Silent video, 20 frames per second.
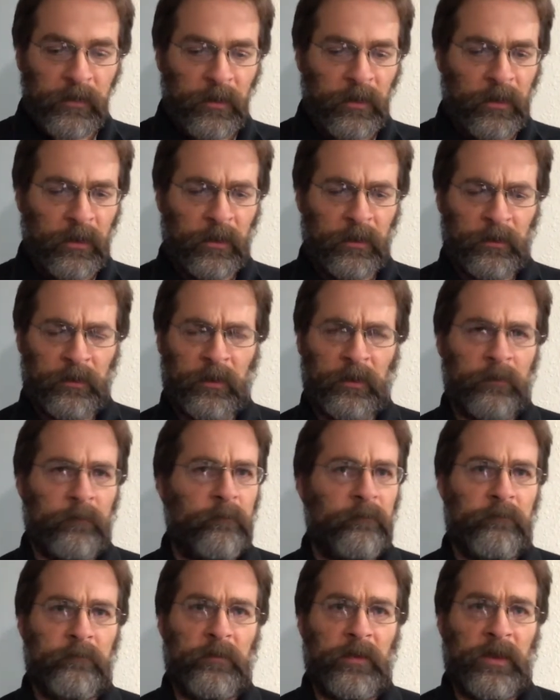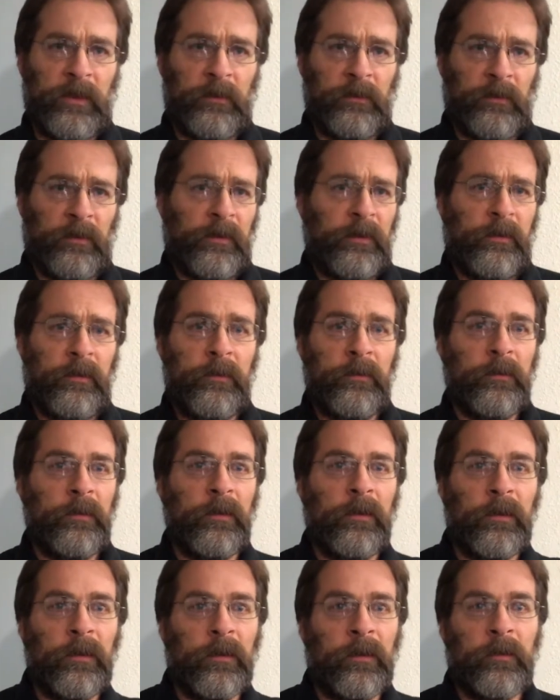and they neatly
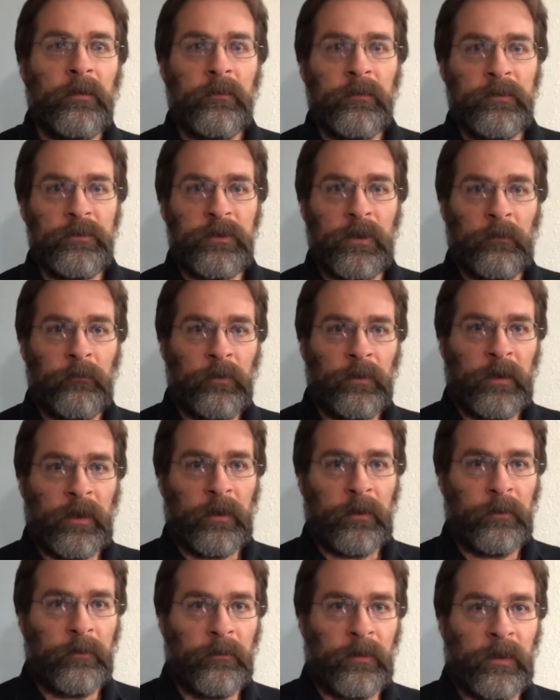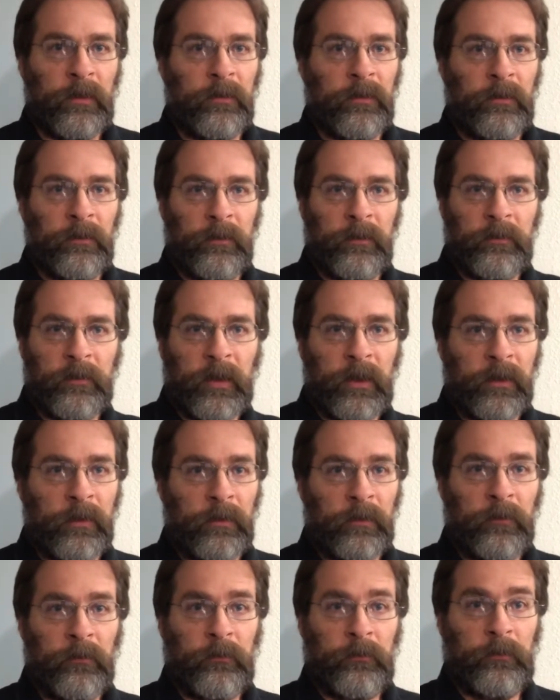shoveled out around all the
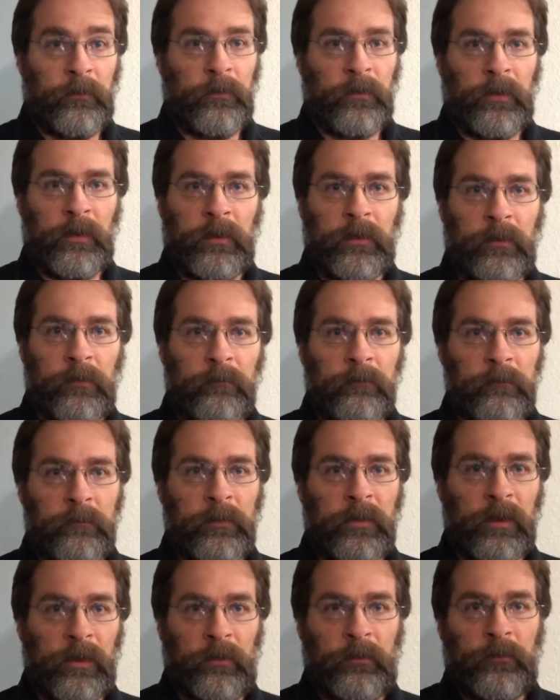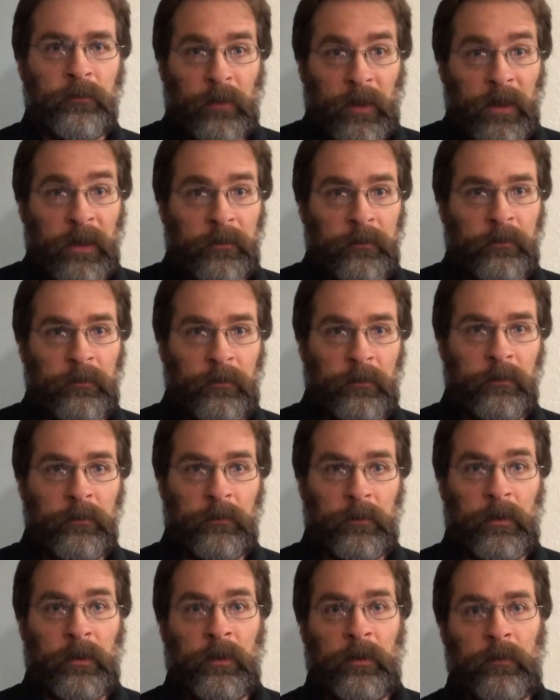tires so they could get traction,
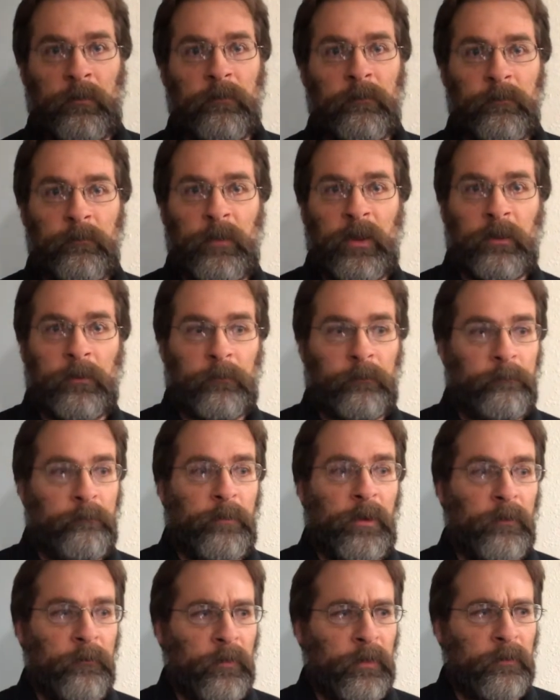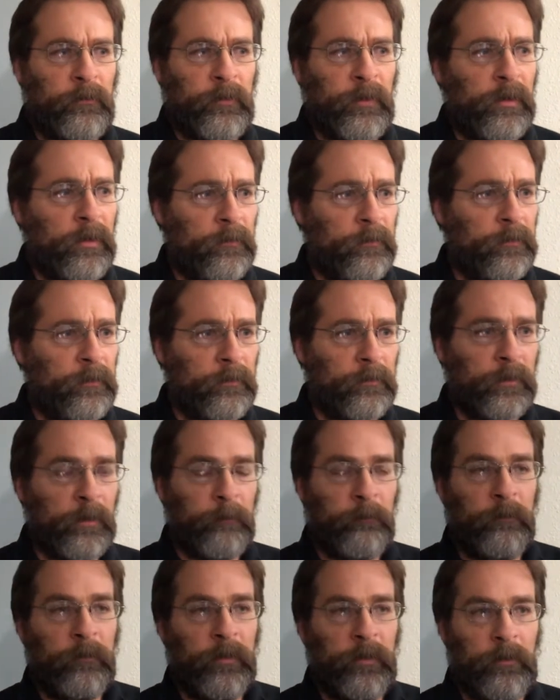right? Makes perfect sense,
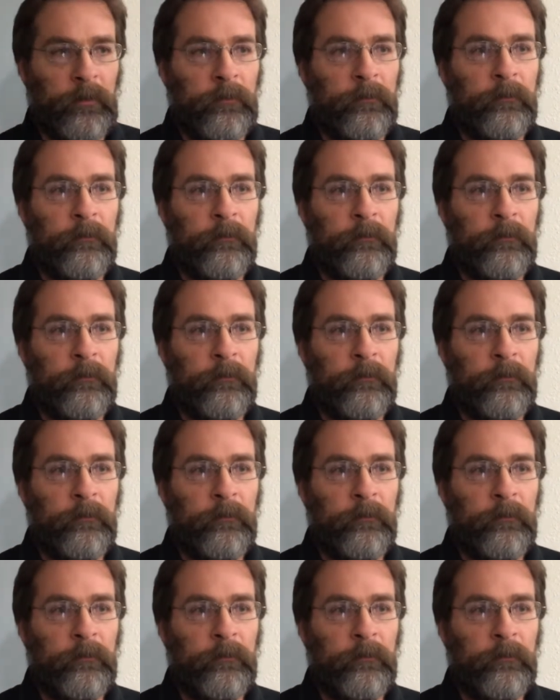except that